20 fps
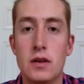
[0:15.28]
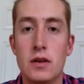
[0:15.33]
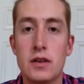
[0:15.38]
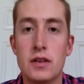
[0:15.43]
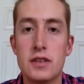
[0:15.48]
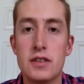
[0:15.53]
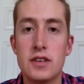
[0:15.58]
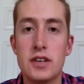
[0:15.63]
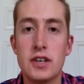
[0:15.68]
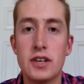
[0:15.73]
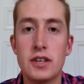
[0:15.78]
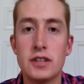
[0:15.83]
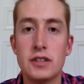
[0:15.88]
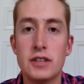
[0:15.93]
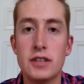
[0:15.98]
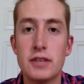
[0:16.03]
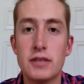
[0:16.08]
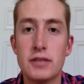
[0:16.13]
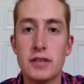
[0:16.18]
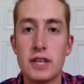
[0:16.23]
This article
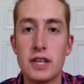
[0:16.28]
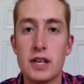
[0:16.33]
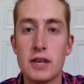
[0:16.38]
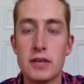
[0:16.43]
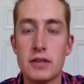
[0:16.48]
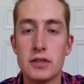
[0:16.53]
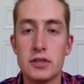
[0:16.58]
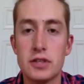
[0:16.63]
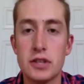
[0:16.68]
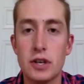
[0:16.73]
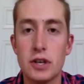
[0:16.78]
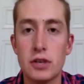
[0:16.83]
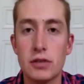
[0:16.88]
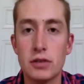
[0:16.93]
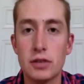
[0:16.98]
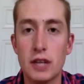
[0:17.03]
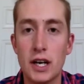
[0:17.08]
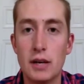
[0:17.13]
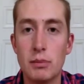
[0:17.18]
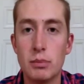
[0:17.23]
definitely covers an
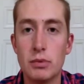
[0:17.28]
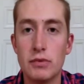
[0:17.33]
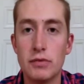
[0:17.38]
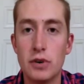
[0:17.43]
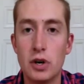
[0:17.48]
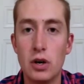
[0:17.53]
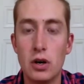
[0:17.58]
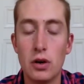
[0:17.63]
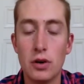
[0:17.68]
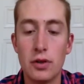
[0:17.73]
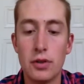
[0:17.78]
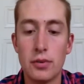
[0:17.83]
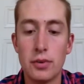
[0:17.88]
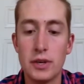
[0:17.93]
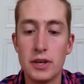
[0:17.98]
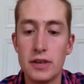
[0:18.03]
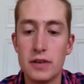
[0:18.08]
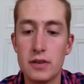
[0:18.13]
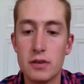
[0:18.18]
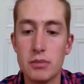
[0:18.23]
overlap of all
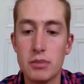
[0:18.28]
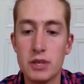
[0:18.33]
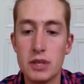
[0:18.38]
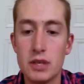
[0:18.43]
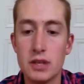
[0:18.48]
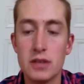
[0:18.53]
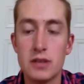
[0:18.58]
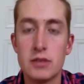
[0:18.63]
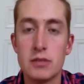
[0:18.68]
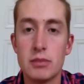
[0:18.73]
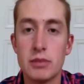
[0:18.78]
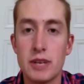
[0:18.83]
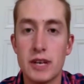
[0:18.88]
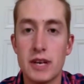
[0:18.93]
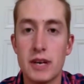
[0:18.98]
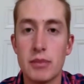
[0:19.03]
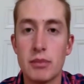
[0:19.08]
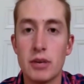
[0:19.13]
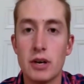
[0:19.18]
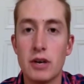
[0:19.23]
three of the P's,
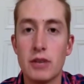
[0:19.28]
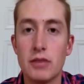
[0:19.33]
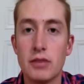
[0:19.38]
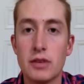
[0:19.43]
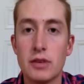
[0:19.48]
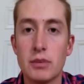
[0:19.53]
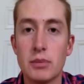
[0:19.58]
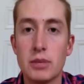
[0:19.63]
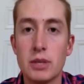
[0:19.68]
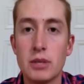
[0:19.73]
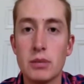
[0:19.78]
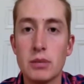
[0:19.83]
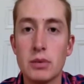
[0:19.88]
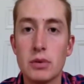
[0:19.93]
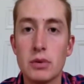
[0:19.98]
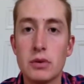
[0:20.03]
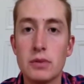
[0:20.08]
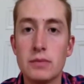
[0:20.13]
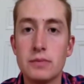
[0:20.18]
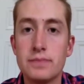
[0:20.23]
planet, profit, and
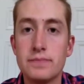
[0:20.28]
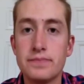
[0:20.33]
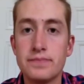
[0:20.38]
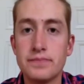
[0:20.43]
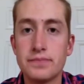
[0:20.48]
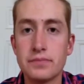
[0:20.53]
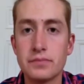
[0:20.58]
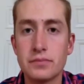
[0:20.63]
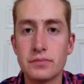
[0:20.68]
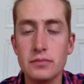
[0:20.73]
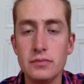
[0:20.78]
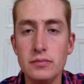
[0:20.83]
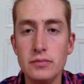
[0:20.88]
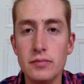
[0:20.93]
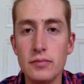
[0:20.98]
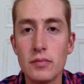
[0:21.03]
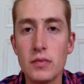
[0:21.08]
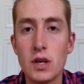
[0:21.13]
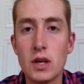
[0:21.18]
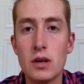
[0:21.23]
people.
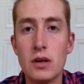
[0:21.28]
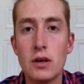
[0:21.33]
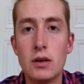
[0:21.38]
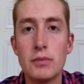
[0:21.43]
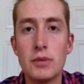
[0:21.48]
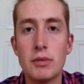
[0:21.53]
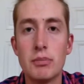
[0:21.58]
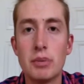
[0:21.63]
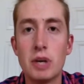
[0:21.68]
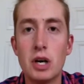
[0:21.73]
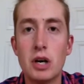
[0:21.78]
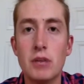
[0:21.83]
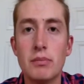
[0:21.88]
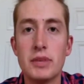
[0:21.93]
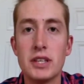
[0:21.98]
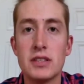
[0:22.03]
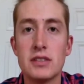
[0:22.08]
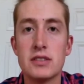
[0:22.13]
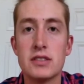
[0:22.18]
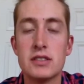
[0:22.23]
The
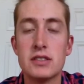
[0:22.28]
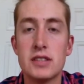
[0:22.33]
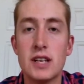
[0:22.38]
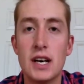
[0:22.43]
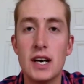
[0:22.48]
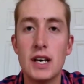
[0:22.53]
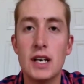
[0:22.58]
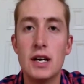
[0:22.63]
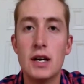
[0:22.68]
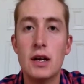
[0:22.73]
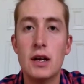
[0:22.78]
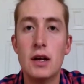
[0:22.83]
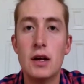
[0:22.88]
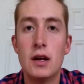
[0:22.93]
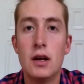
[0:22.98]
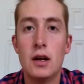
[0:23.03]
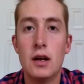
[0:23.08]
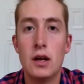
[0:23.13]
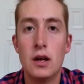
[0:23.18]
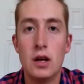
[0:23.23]
problem is that
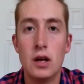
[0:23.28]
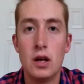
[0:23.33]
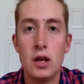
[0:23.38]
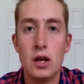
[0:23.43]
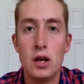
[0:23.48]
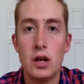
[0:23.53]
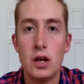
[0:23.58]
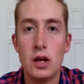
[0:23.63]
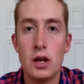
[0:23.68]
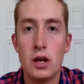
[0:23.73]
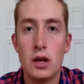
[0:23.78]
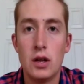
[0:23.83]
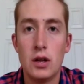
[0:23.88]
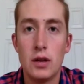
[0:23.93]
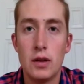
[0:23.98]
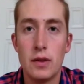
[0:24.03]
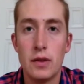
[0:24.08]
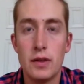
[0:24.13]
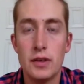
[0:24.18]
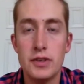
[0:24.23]

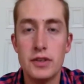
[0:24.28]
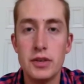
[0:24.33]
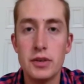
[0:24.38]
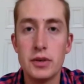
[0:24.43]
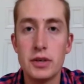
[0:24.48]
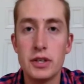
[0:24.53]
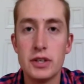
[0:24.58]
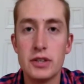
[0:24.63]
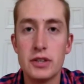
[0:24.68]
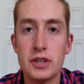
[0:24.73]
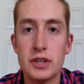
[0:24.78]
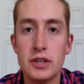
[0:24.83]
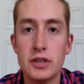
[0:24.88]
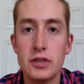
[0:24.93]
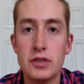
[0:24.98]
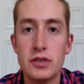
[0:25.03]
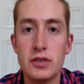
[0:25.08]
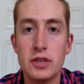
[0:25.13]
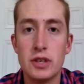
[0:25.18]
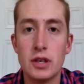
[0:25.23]
the tourists are
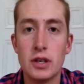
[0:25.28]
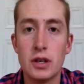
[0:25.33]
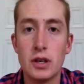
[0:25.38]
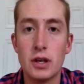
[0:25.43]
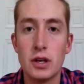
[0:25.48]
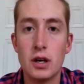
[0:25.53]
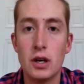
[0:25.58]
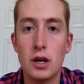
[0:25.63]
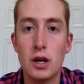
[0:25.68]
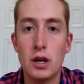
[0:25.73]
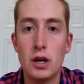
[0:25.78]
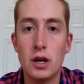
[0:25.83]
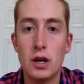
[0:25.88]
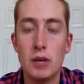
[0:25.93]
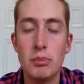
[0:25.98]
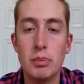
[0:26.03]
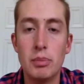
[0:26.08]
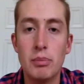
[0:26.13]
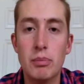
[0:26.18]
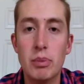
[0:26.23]
using
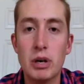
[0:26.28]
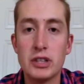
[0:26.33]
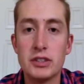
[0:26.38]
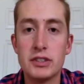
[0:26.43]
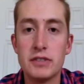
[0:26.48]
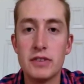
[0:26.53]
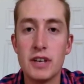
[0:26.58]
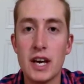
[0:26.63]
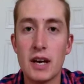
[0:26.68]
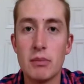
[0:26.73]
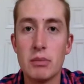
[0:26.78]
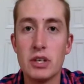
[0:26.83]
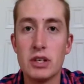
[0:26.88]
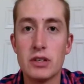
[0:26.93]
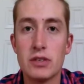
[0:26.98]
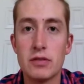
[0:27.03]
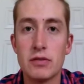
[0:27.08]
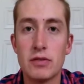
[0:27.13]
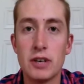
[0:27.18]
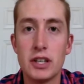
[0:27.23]
a bunch of
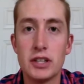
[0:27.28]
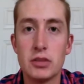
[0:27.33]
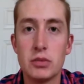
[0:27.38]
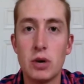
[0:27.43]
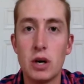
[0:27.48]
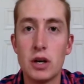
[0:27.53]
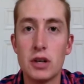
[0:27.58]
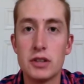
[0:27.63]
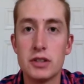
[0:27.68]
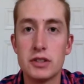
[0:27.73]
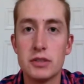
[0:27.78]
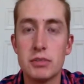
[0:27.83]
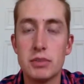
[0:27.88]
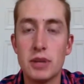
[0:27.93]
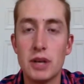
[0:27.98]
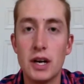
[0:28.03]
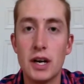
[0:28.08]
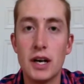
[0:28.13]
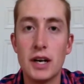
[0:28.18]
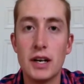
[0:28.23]
Gambia's fresh water
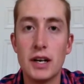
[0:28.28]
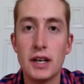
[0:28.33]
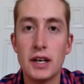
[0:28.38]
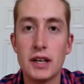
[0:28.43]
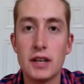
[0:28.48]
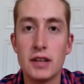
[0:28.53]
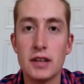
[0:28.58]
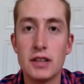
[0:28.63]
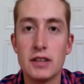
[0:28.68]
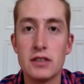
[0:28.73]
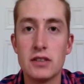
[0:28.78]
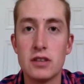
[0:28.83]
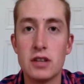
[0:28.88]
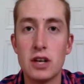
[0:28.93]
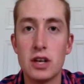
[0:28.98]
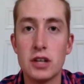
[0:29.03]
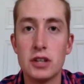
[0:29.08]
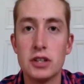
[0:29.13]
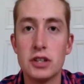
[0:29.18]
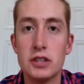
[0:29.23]
supply in these
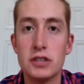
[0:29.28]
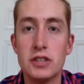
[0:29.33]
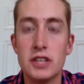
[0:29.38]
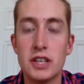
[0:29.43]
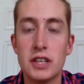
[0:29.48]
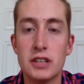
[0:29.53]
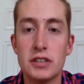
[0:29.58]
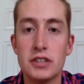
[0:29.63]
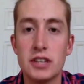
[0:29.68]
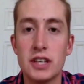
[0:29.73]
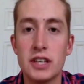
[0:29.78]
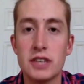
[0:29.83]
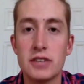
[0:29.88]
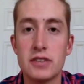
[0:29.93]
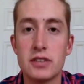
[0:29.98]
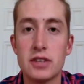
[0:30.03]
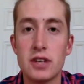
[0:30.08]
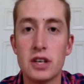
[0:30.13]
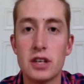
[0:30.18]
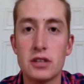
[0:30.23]
large hotel chains
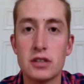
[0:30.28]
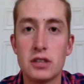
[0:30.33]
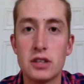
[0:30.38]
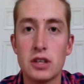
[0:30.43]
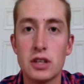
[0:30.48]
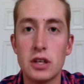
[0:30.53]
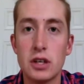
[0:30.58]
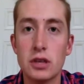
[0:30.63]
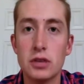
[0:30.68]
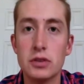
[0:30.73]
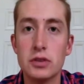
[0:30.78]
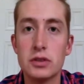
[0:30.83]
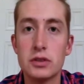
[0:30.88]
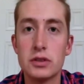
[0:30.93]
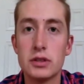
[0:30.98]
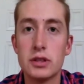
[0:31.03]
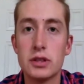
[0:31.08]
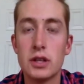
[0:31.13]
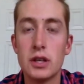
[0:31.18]
across the coast